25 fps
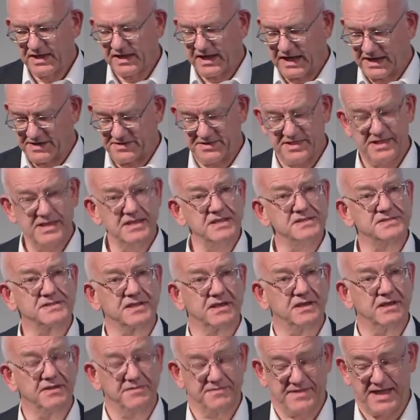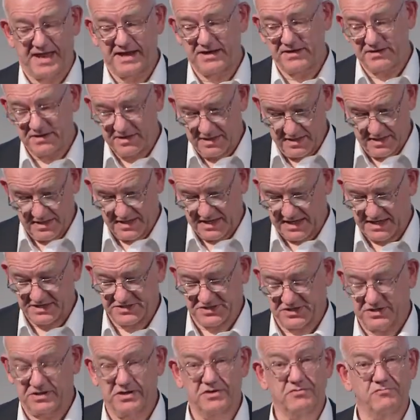And these then, in
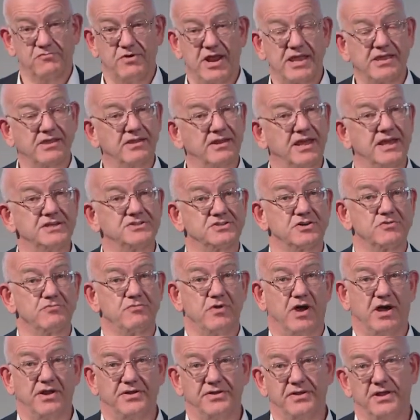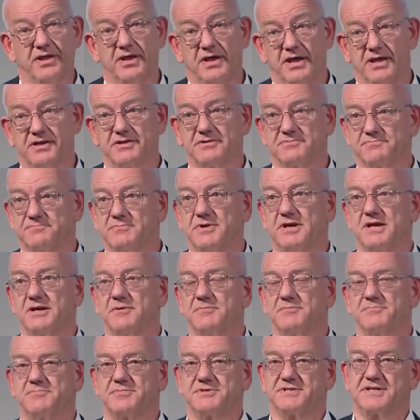turn, regulate and run and
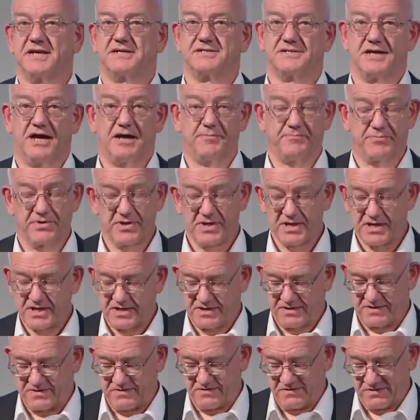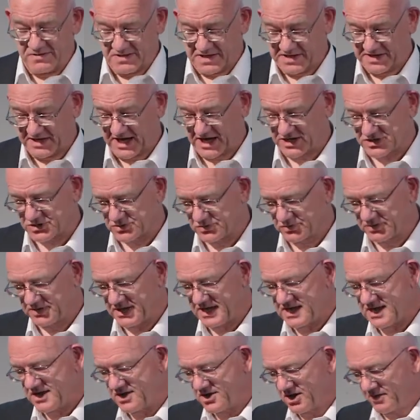set up national
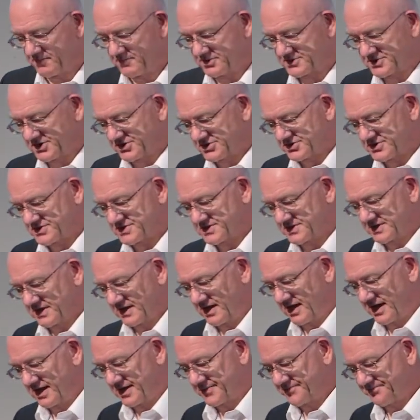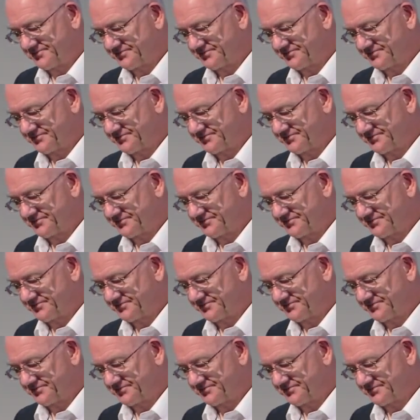league competitions and the like.